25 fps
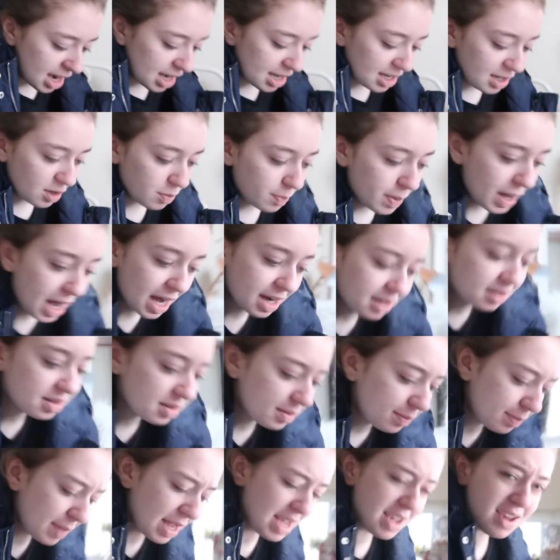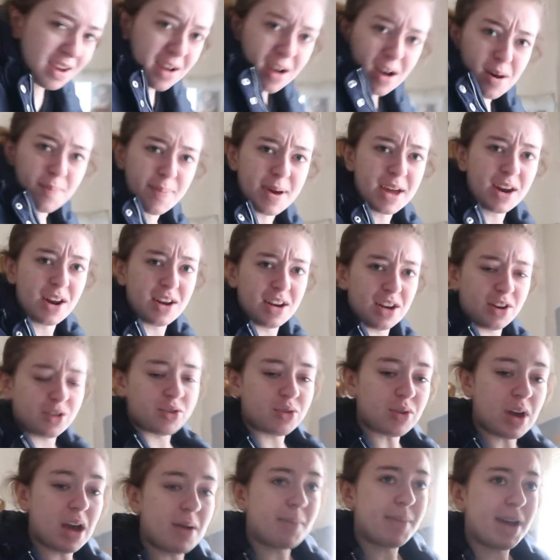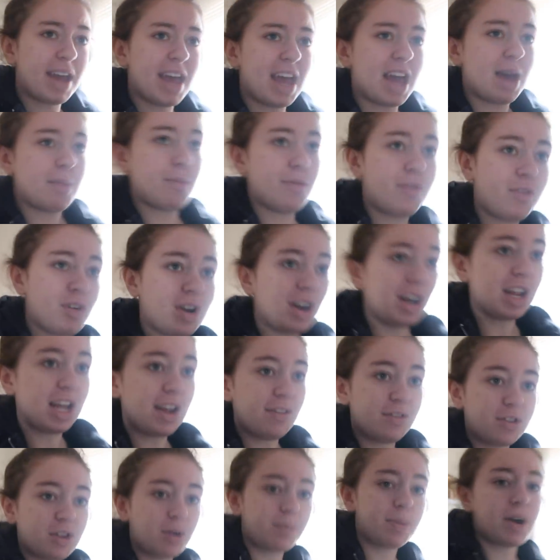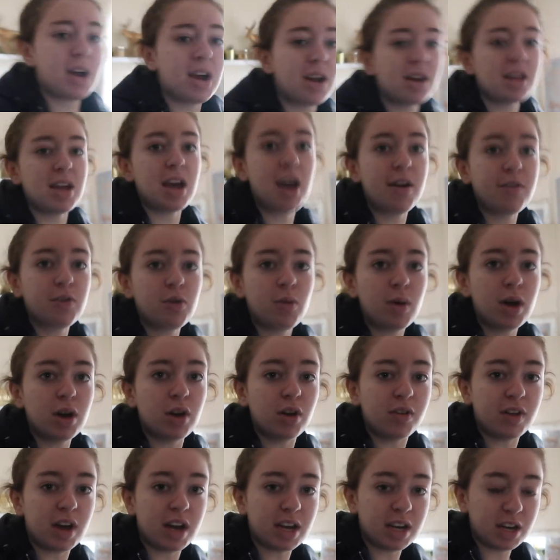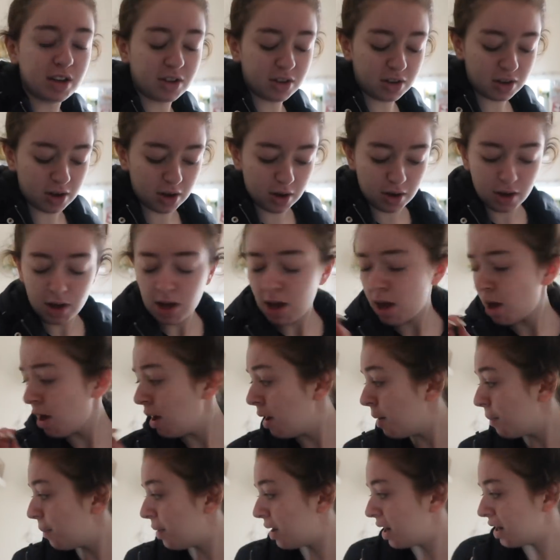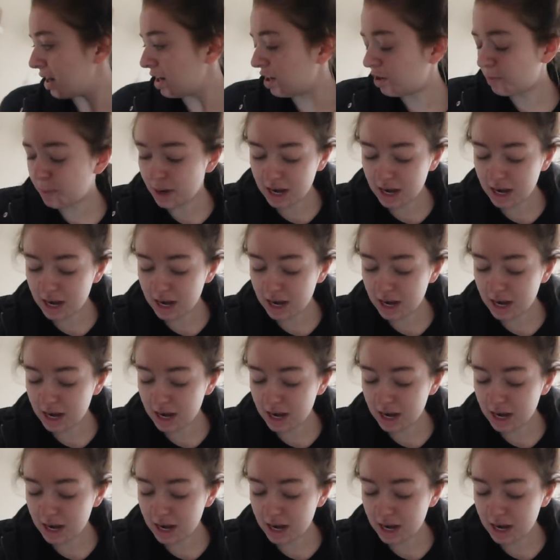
and I need to pack some makeup and I need to sort out my hair before I leave. So apparently I have quite a lot that I need to do, but I need to